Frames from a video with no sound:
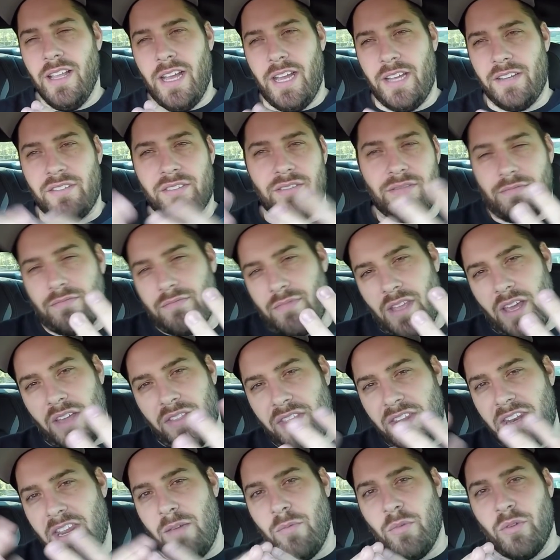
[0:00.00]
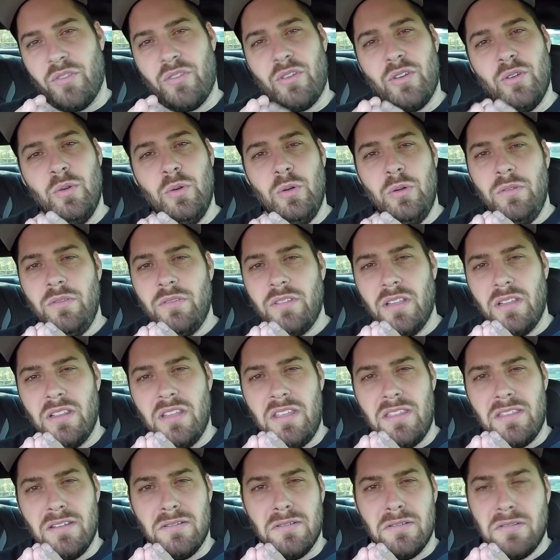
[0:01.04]
I just thought the name was cool, the
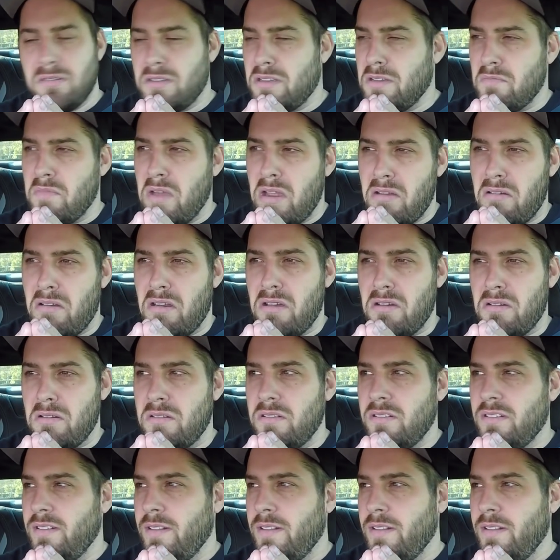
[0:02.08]
Lethal Camaro.